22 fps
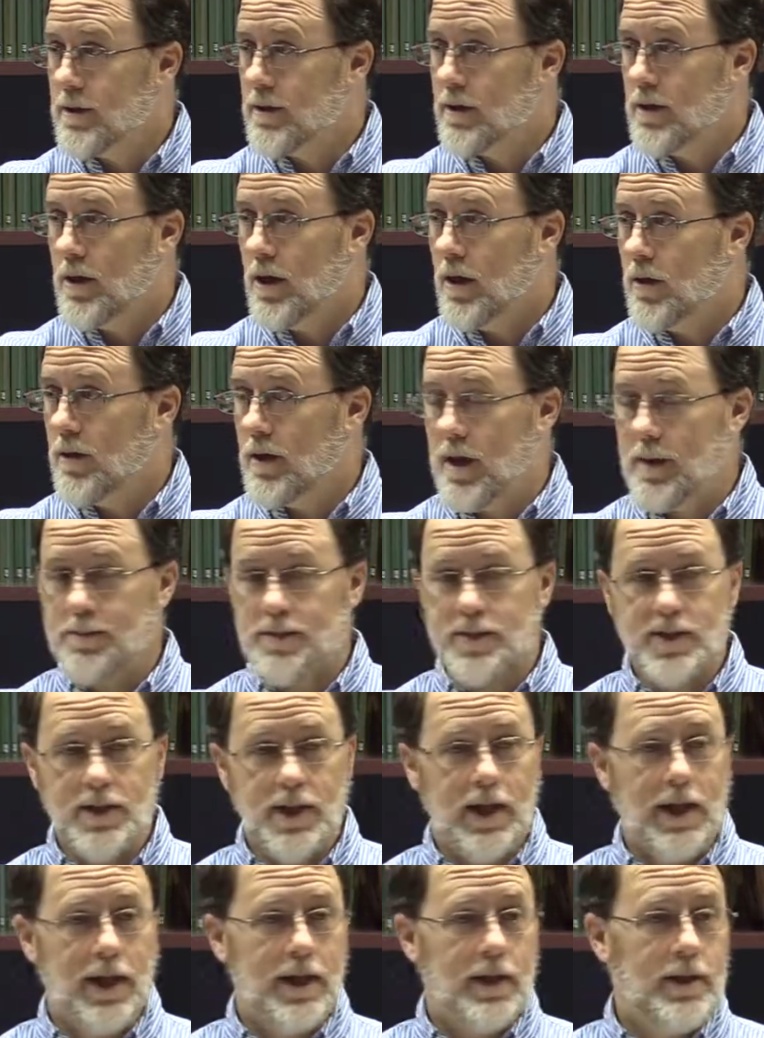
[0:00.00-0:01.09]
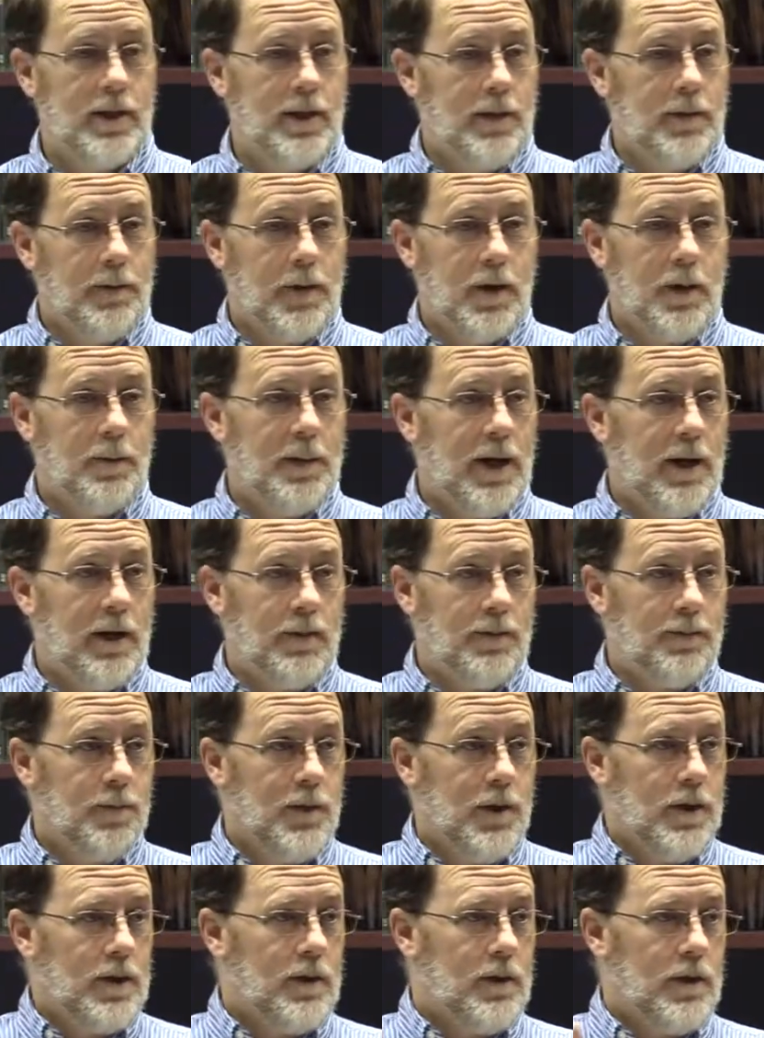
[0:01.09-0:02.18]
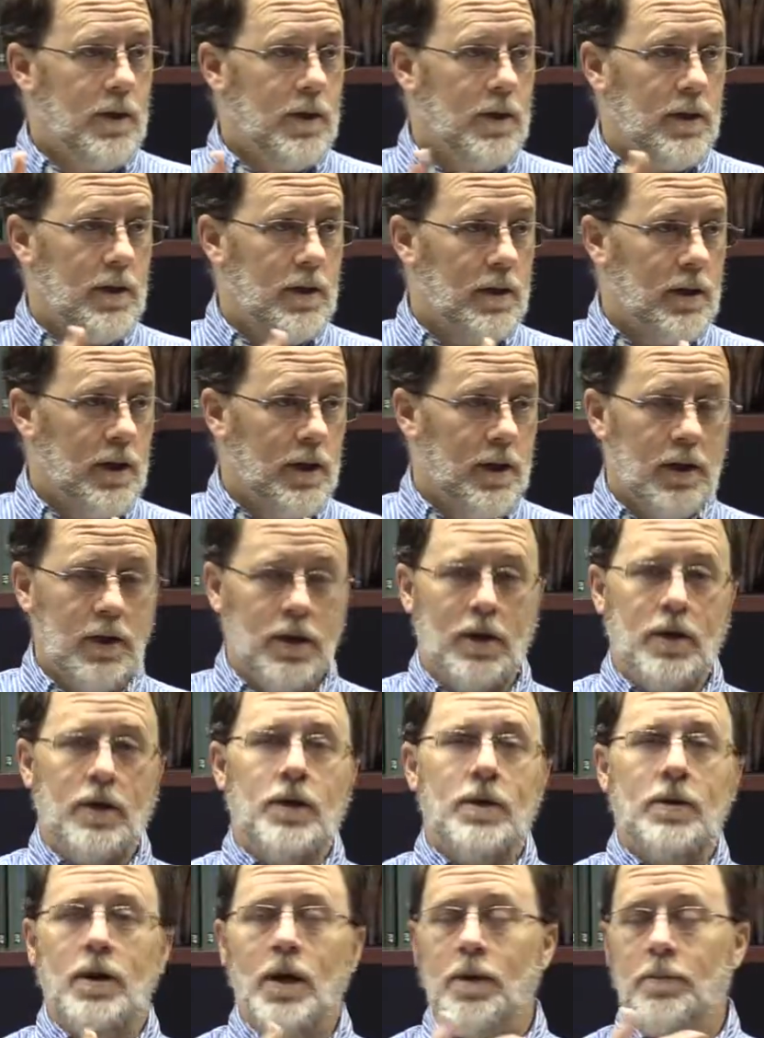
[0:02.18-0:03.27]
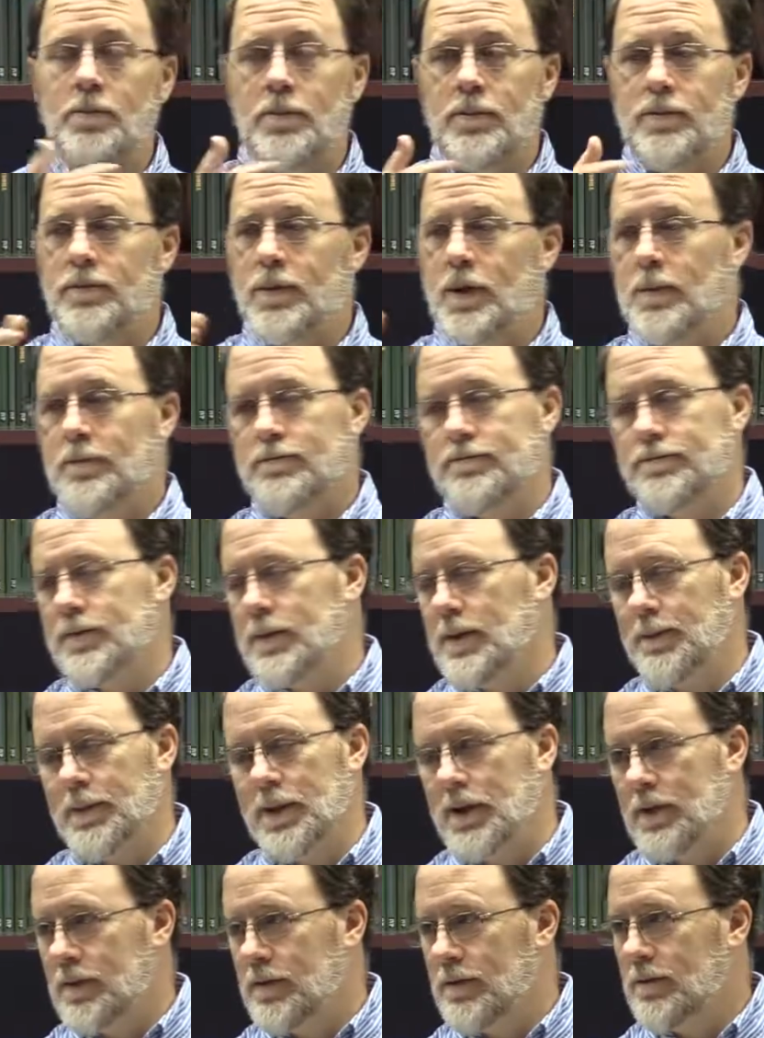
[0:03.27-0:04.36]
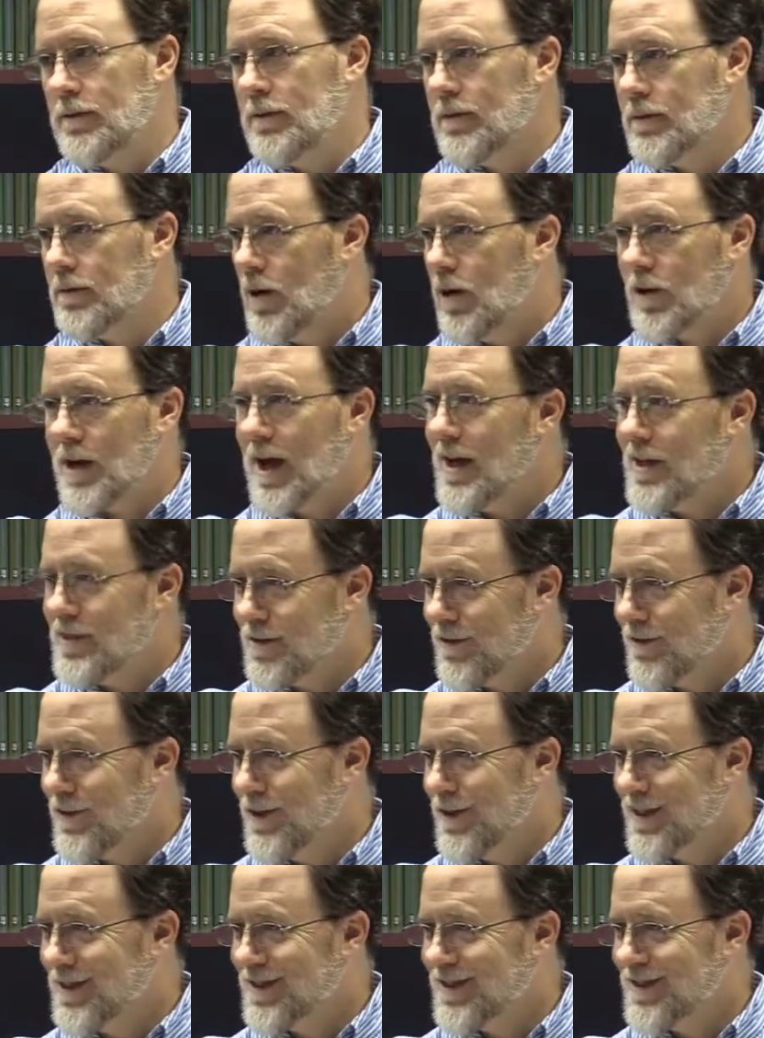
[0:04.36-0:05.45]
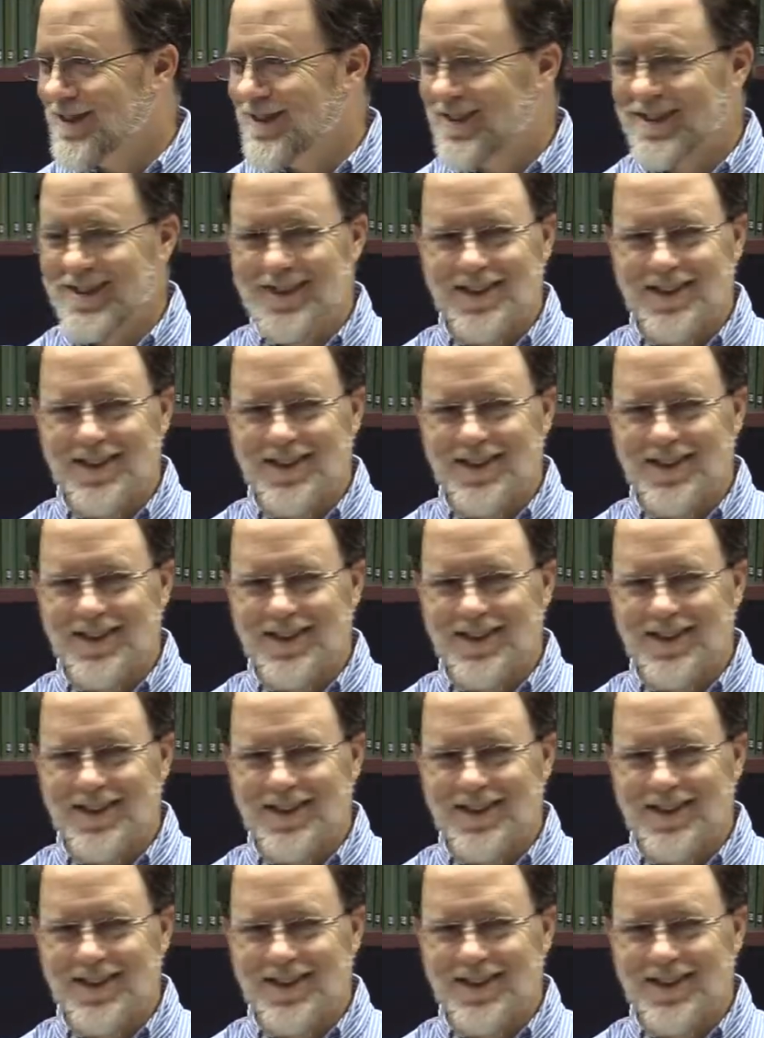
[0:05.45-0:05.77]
You know, I'm sad about, uh, uh, uh um, uh, I mean, all kinds of things